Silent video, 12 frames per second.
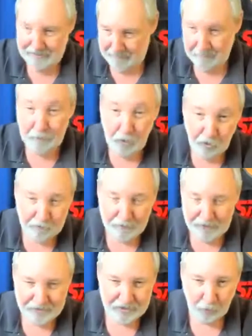
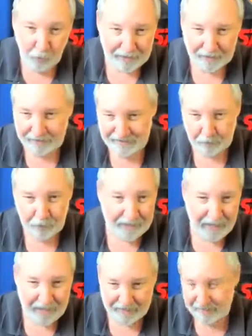movements and wigglings that we
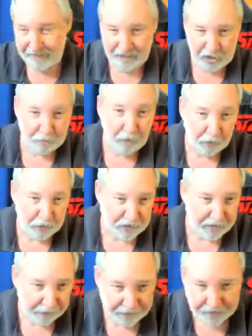get in exposed
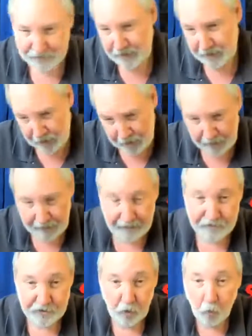areas.
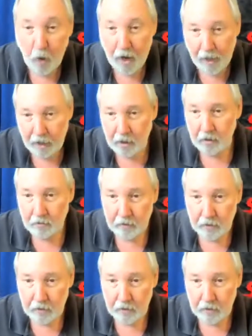And so while